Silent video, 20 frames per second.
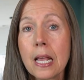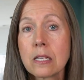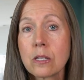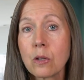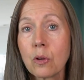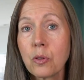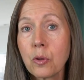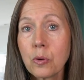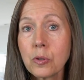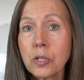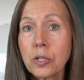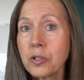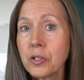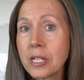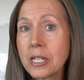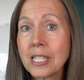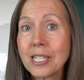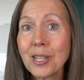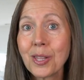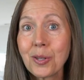So those are
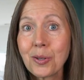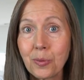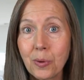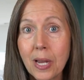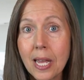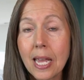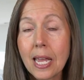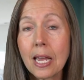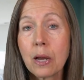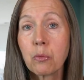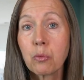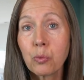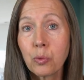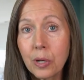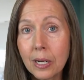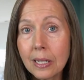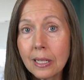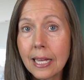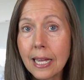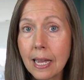just three
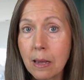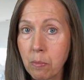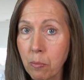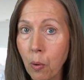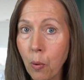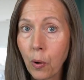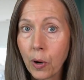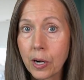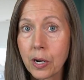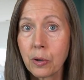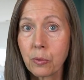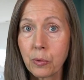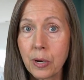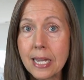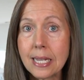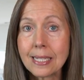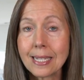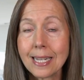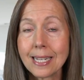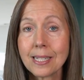really important
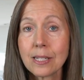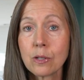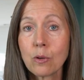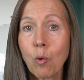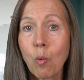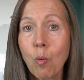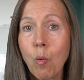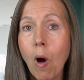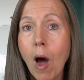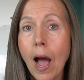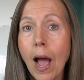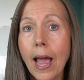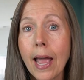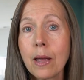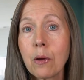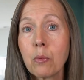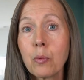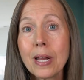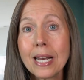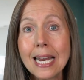reasons
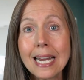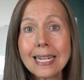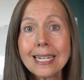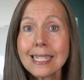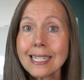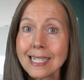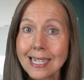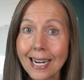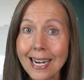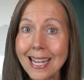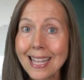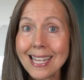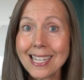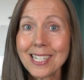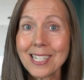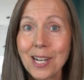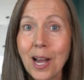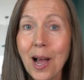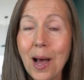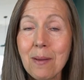why we need to study
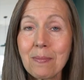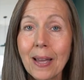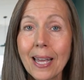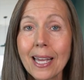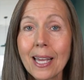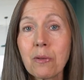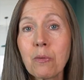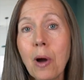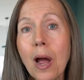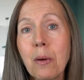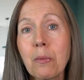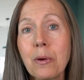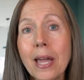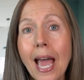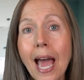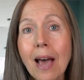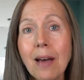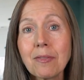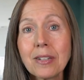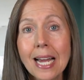this topic and why we
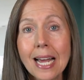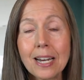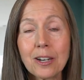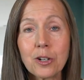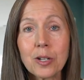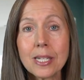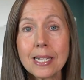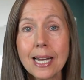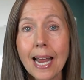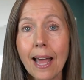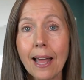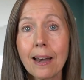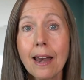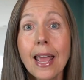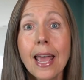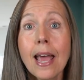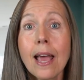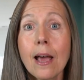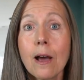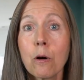have to understand
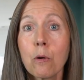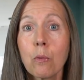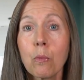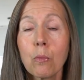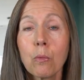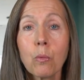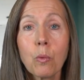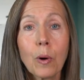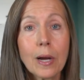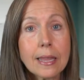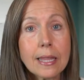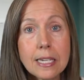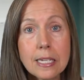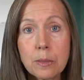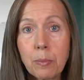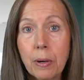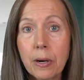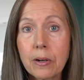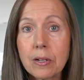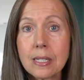what
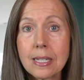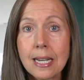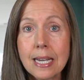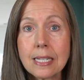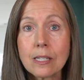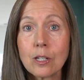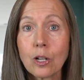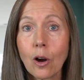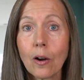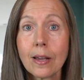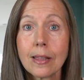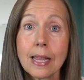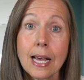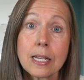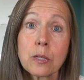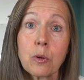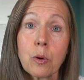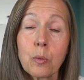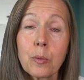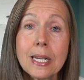these parasites are. And
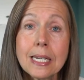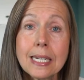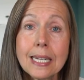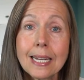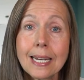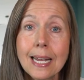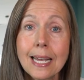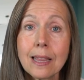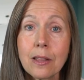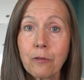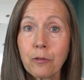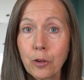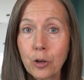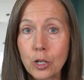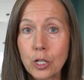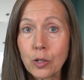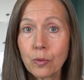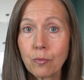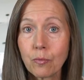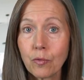that's what we did in the
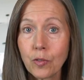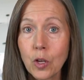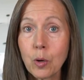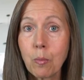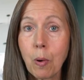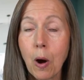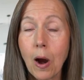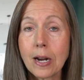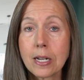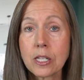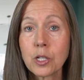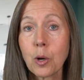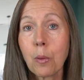first few parts.